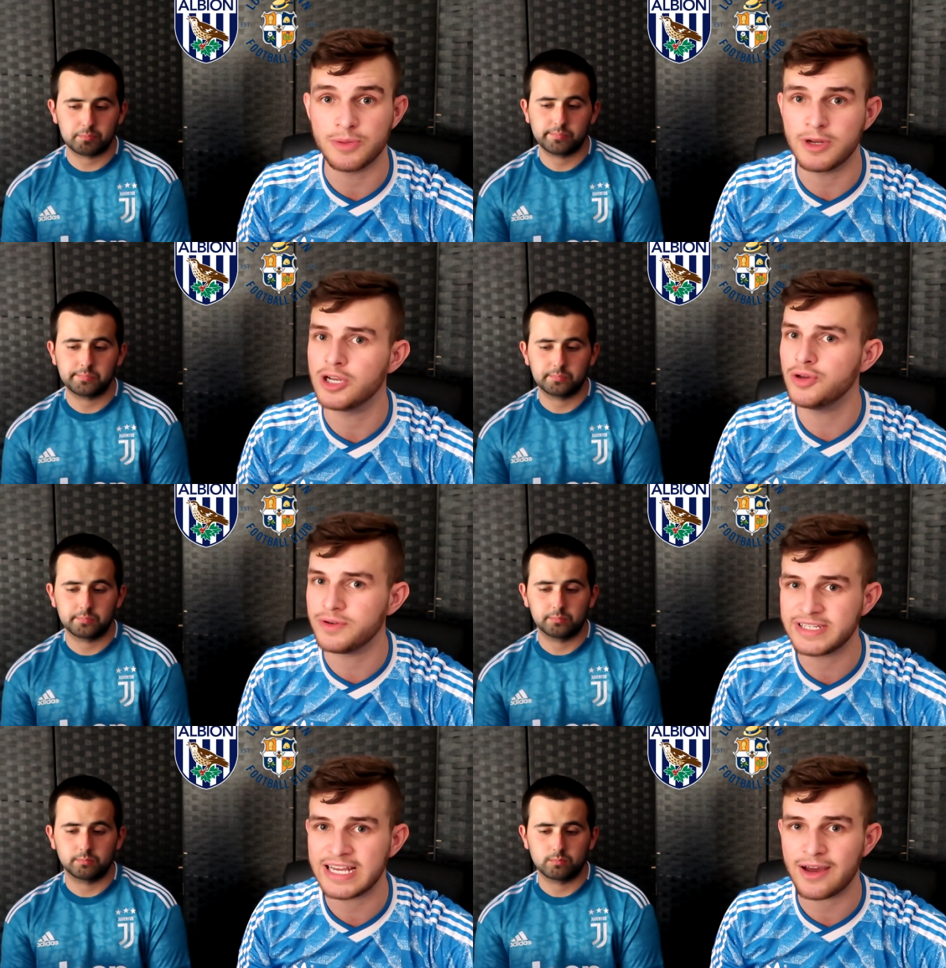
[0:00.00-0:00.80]
Speaker 1: But
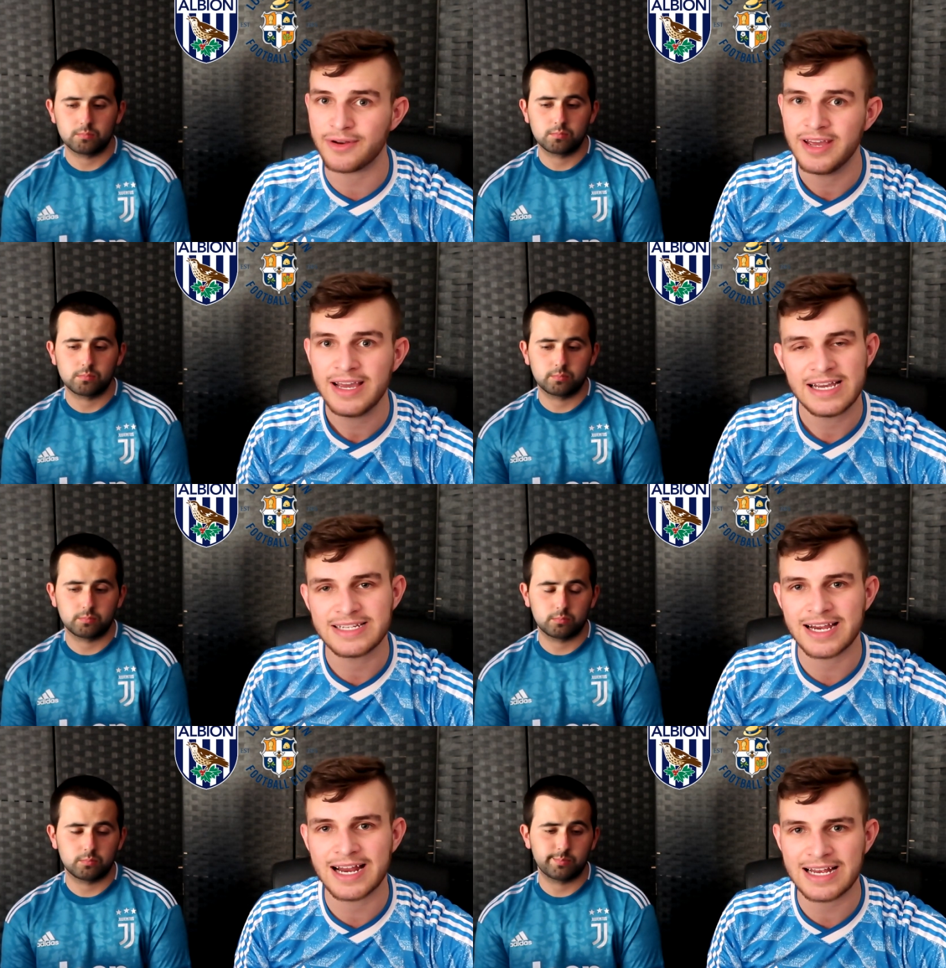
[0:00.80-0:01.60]
Luton Town is
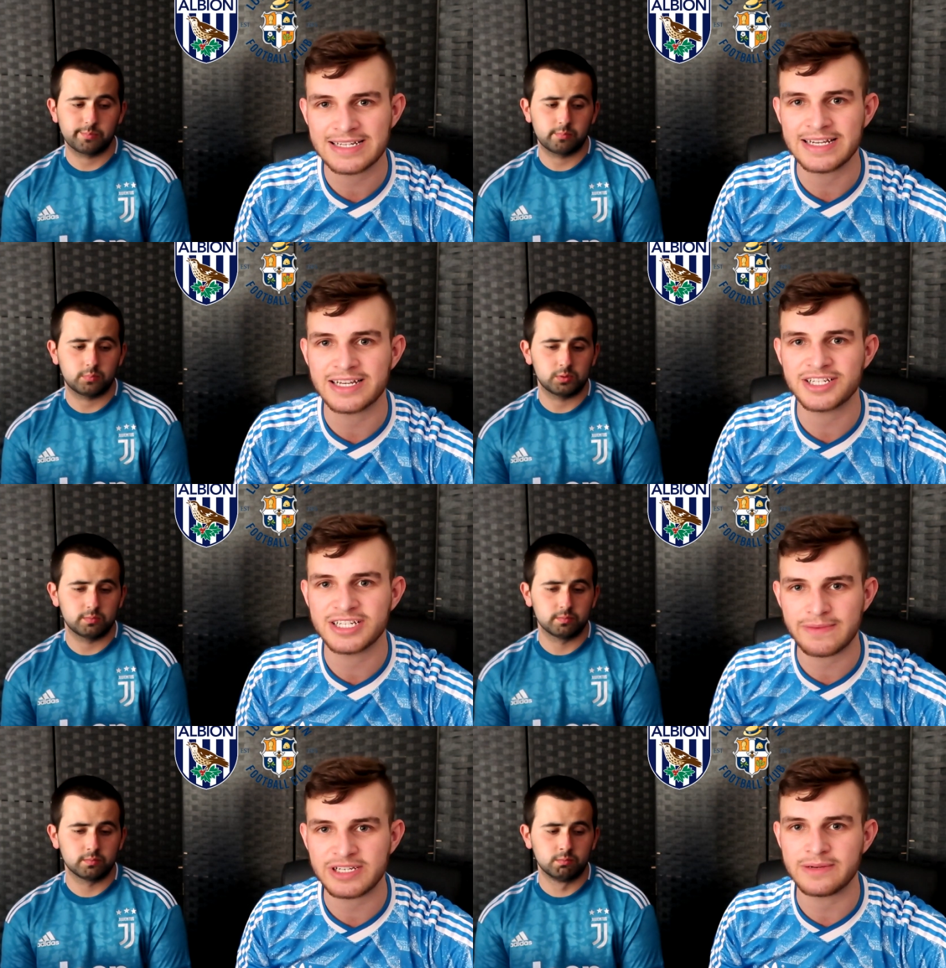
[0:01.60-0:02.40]
a classic
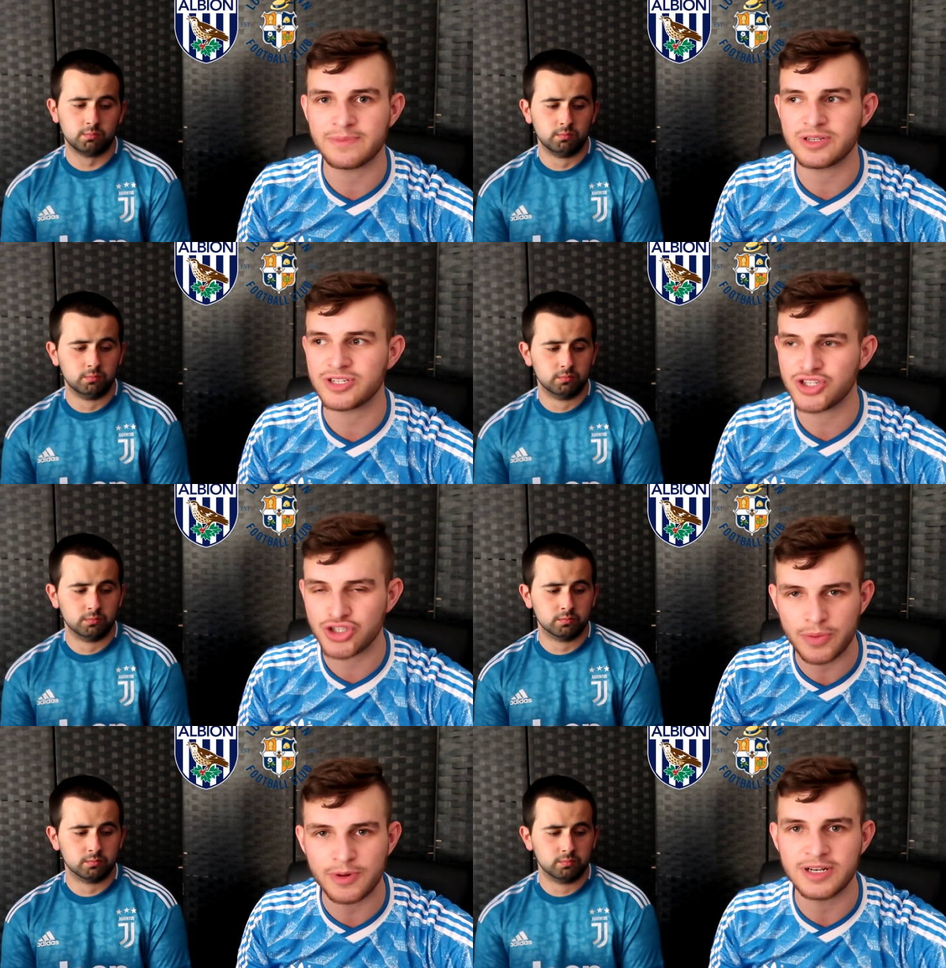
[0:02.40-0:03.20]
Championship
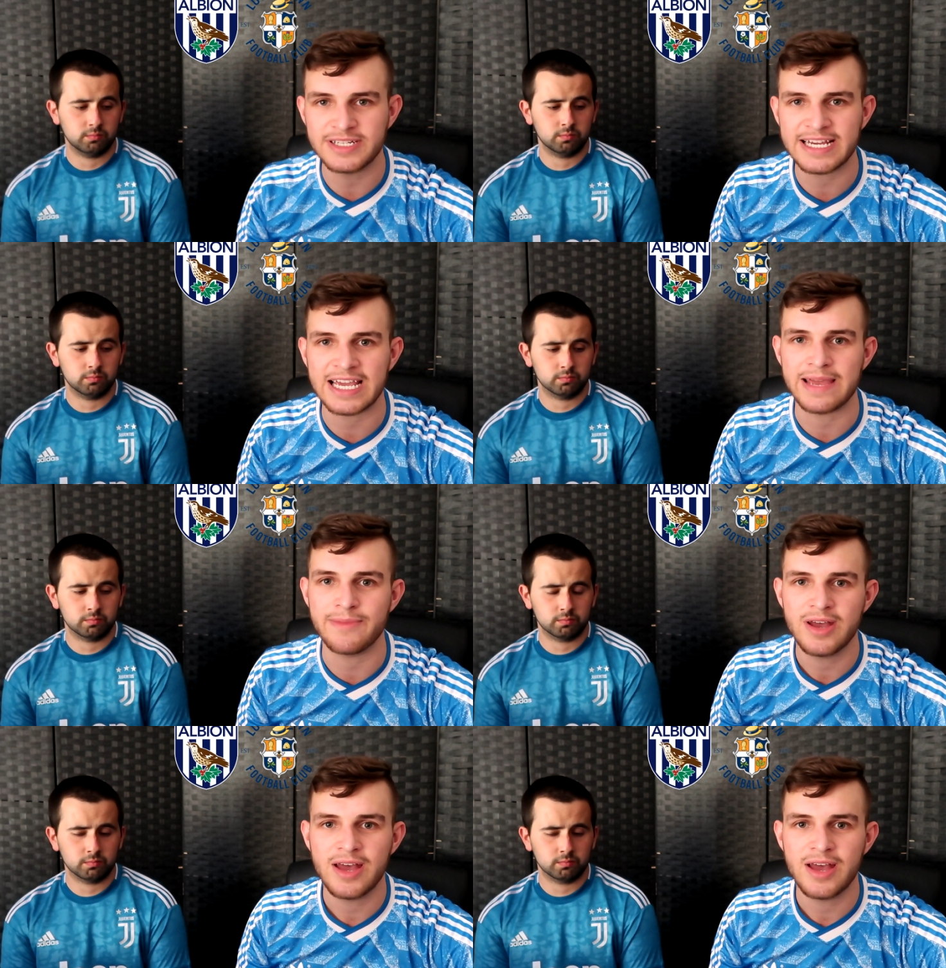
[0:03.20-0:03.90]
stubborn team